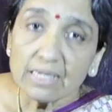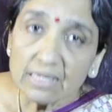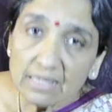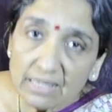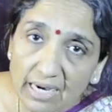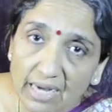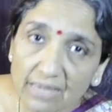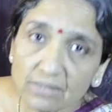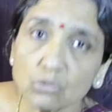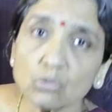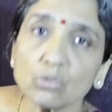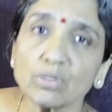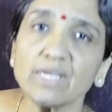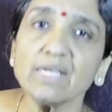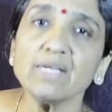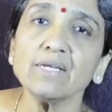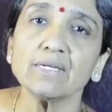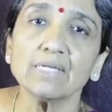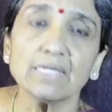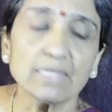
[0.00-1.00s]
Ga to
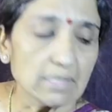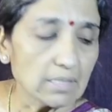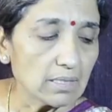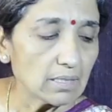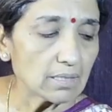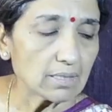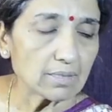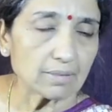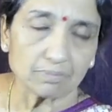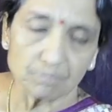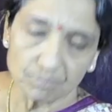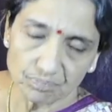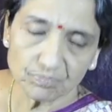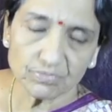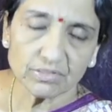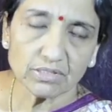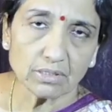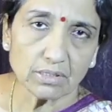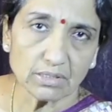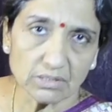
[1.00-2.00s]
Re, a
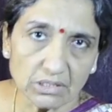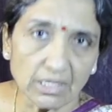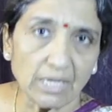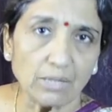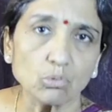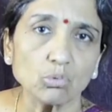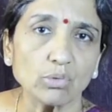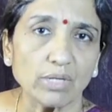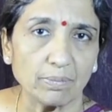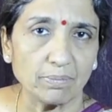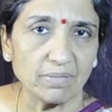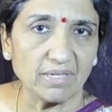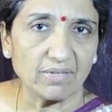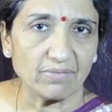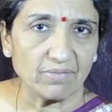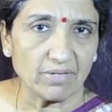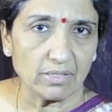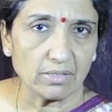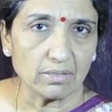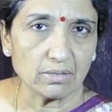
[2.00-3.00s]
jaru can be
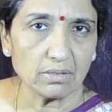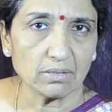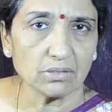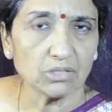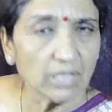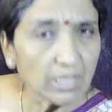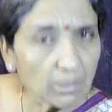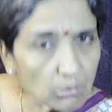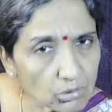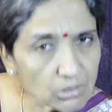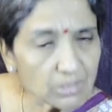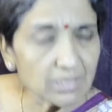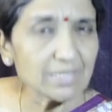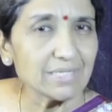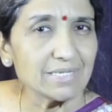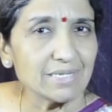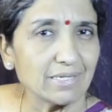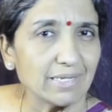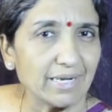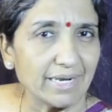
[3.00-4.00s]
given. A jaru is
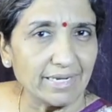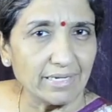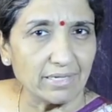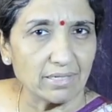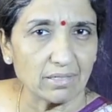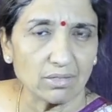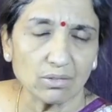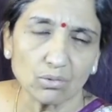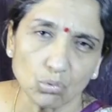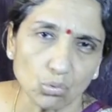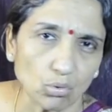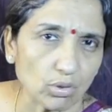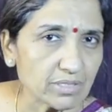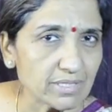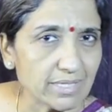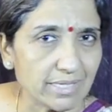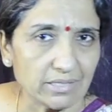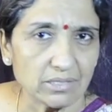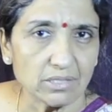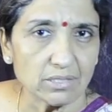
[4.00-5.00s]
just a glide. No
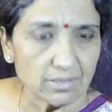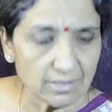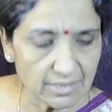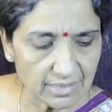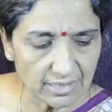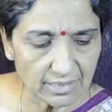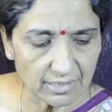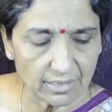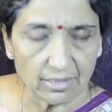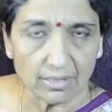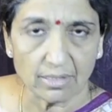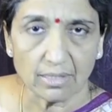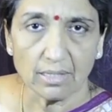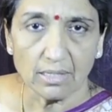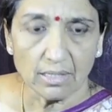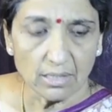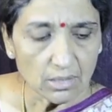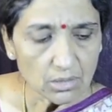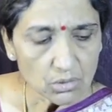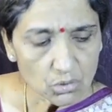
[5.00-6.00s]
oscillation is needed.
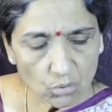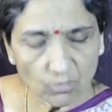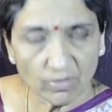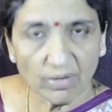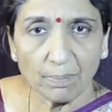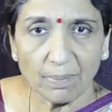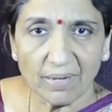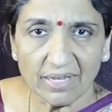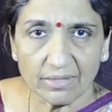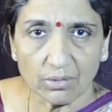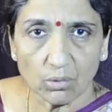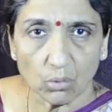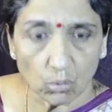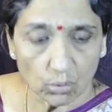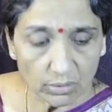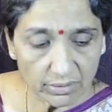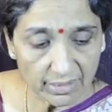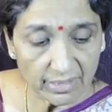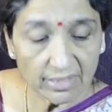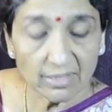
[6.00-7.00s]
So we'll play the
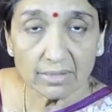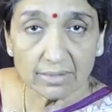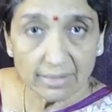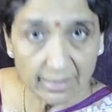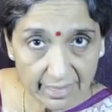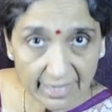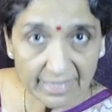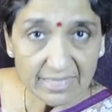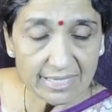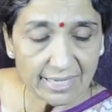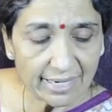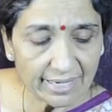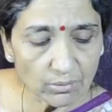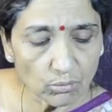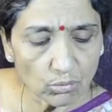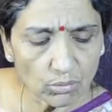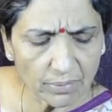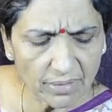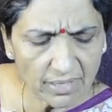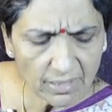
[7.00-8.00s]
whole thing. The next line
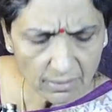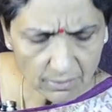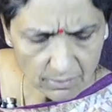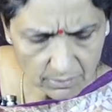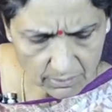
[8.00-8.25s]
would be